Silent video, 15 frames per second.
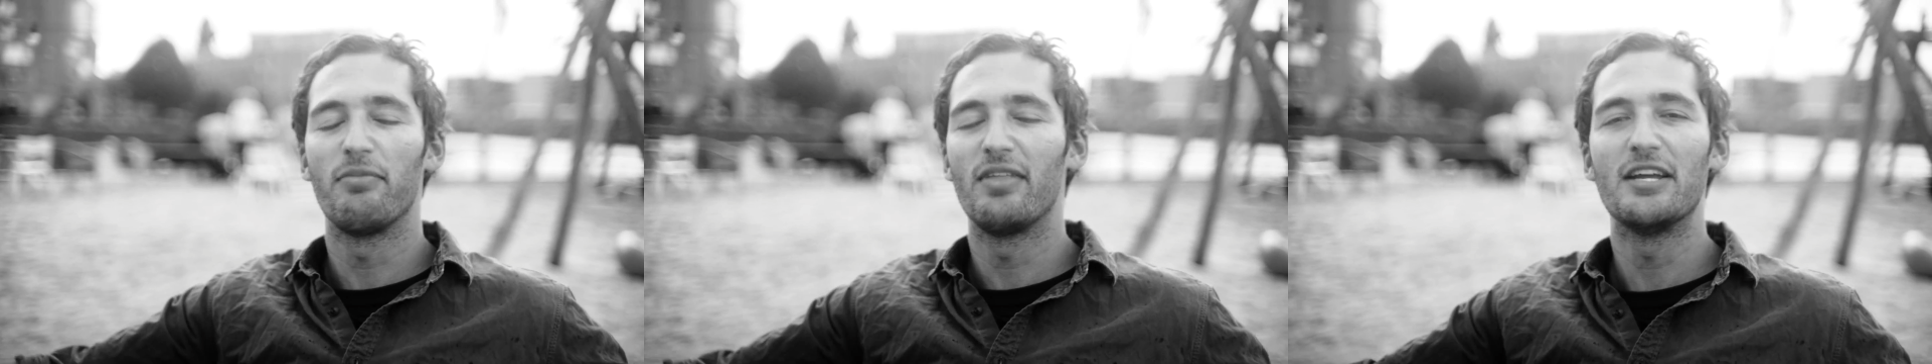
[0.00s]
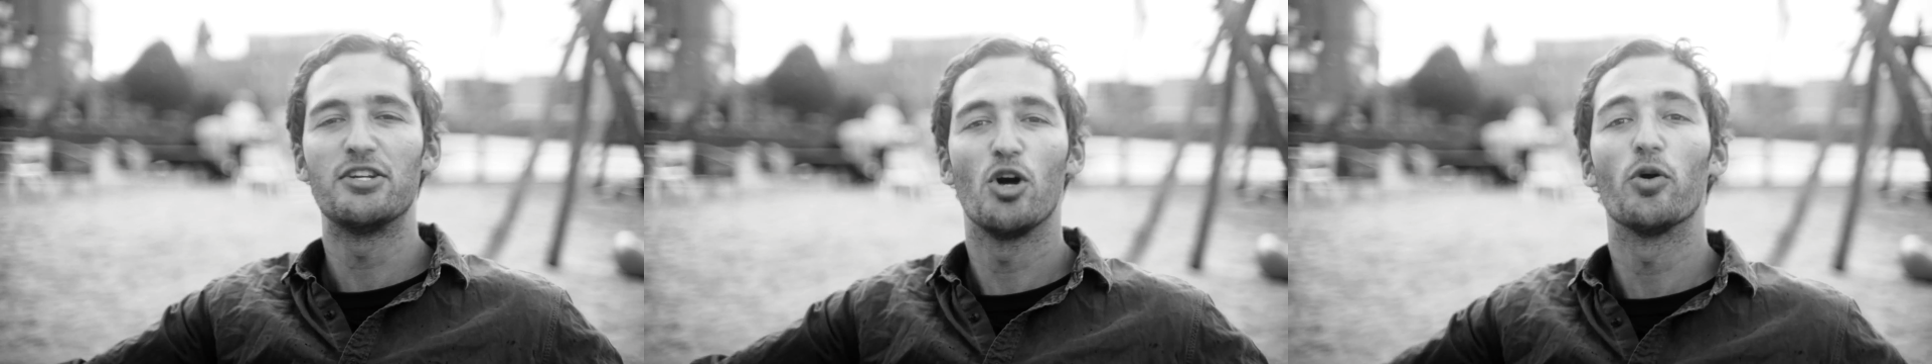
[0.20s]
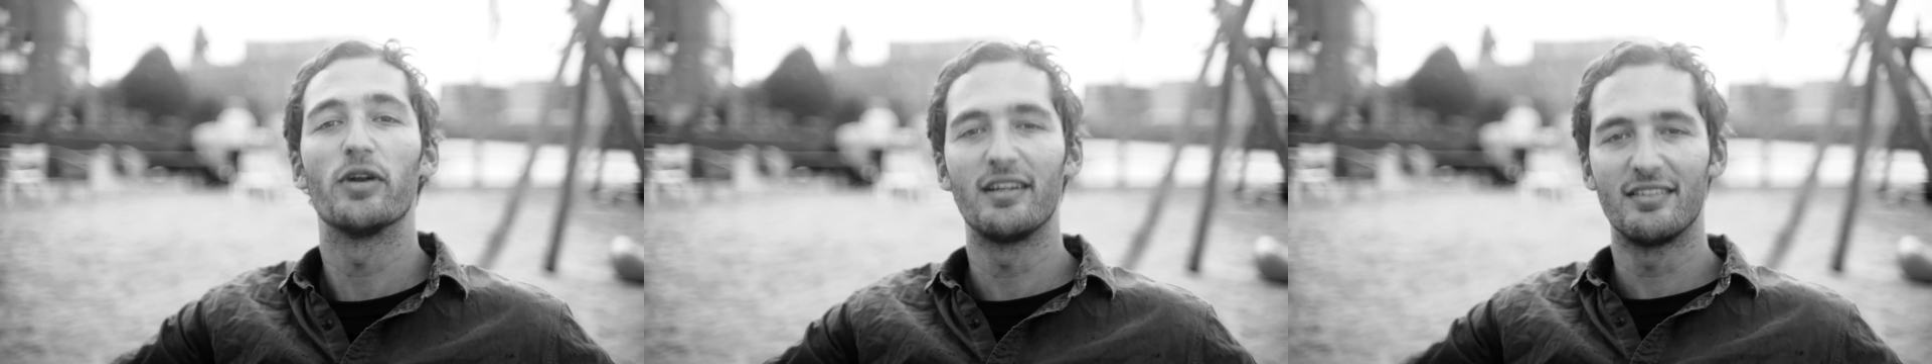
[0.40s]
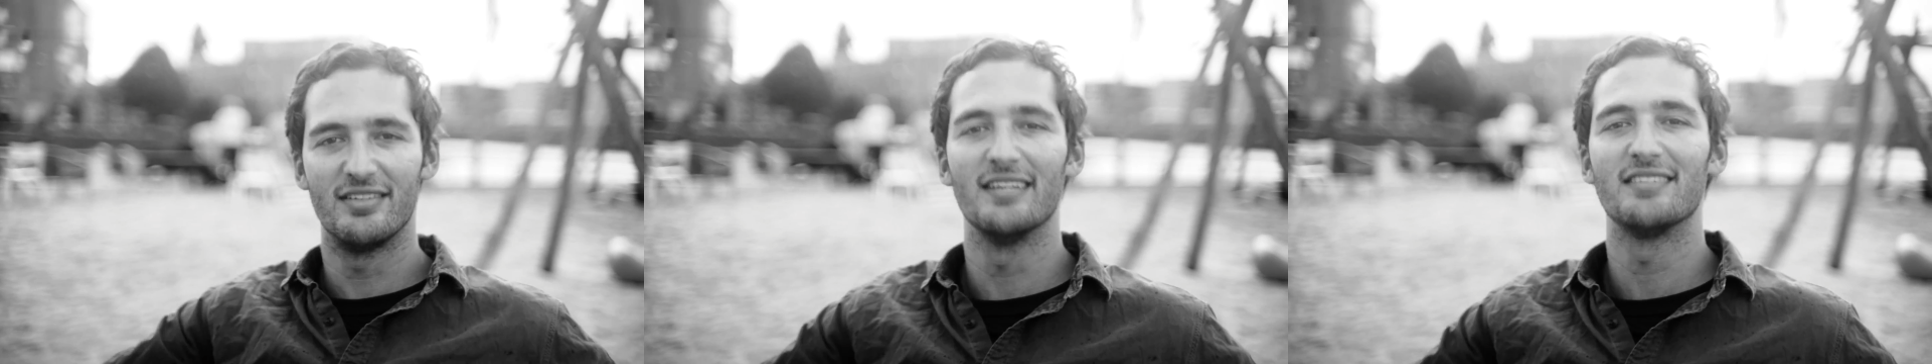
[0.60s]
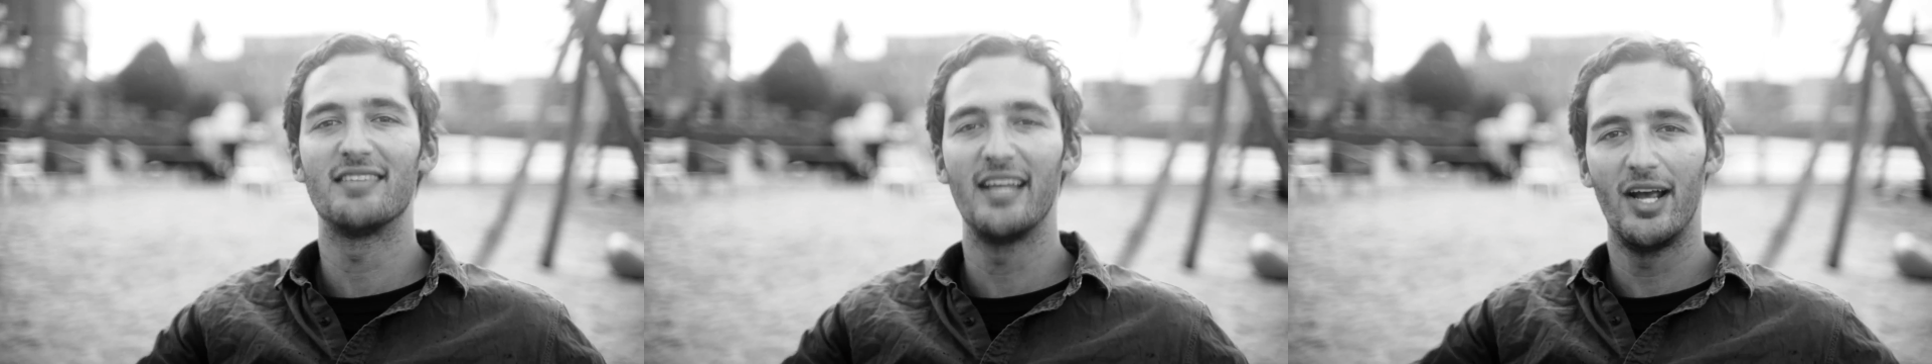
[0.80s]
They don't
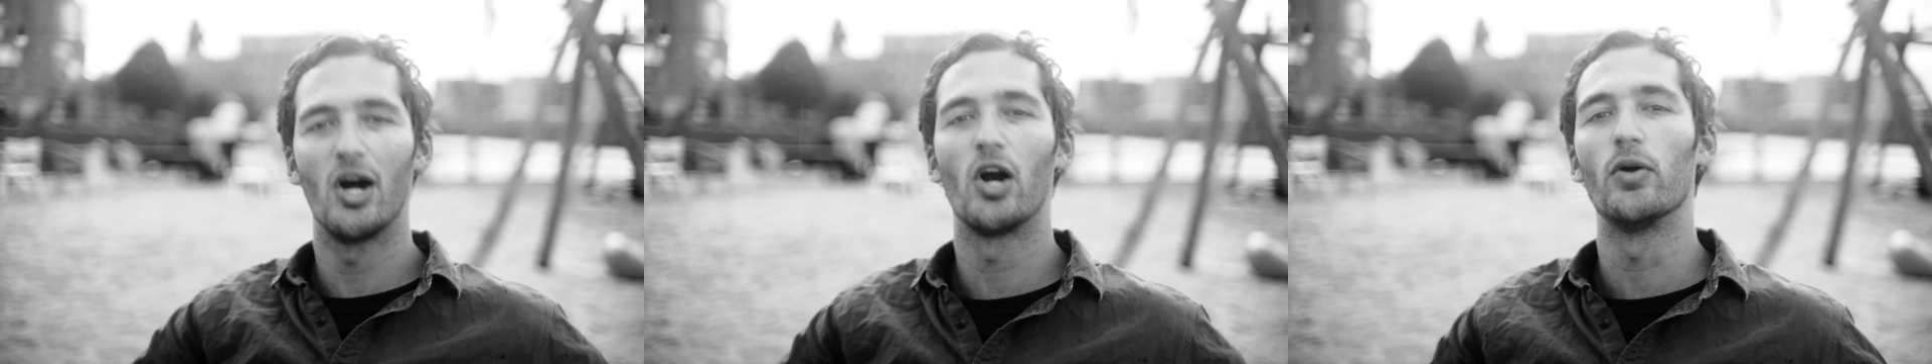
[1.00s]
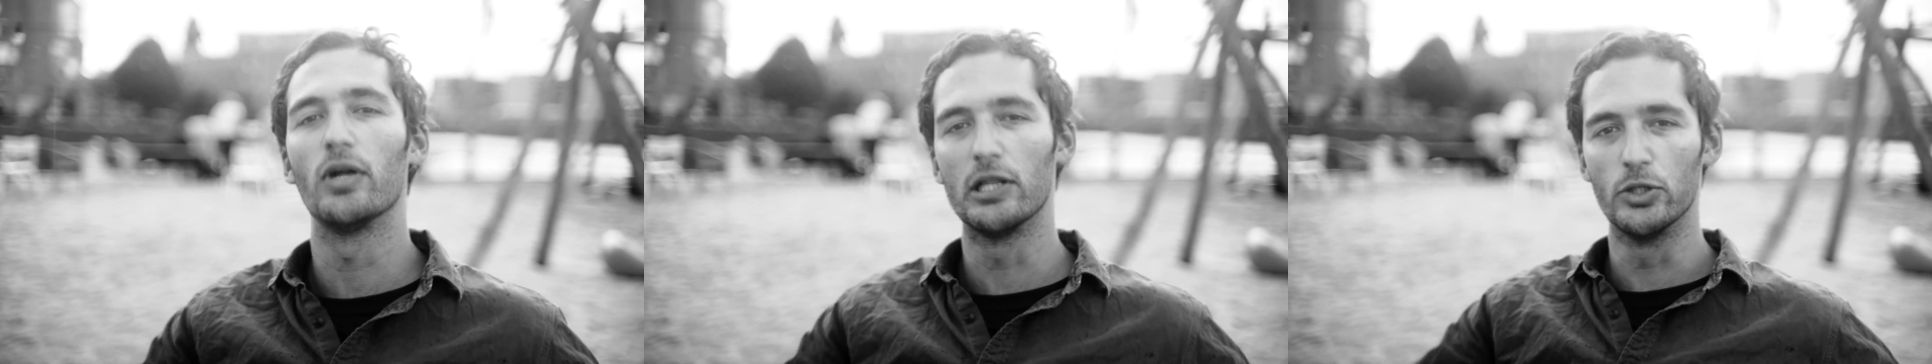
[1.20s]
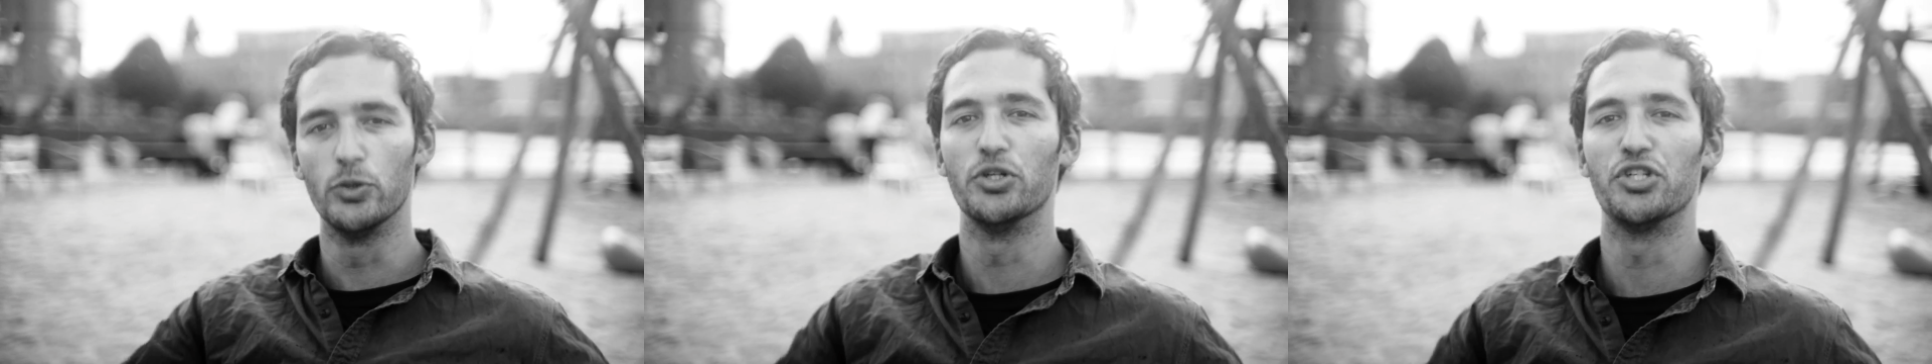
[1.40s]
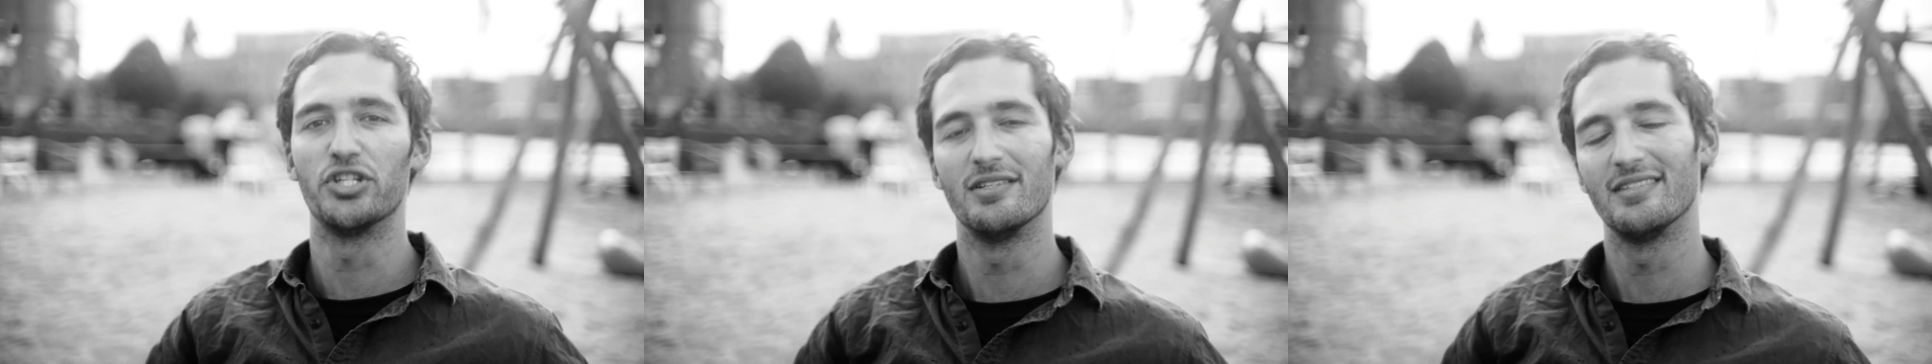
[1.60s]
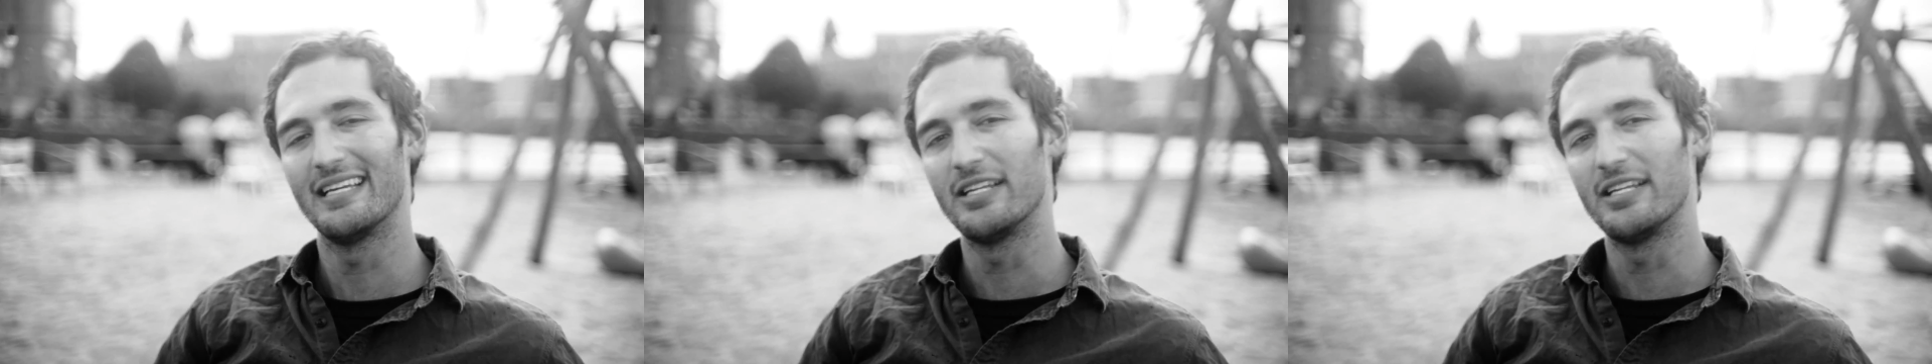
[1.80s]
exist. They are illusions,